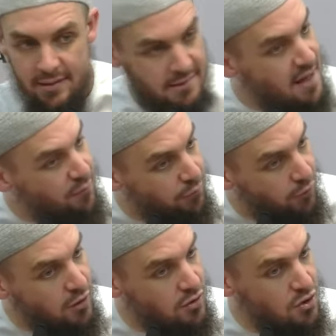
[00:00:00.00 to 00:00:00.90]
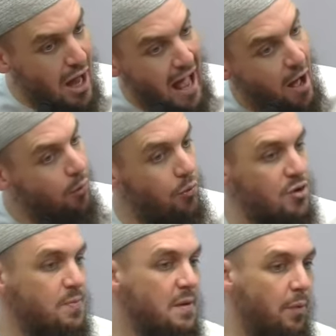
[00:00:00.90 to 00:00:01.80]
different to how
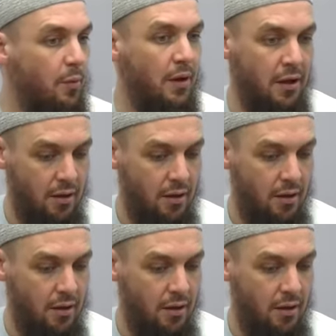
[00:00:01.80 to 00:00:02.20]
those people were.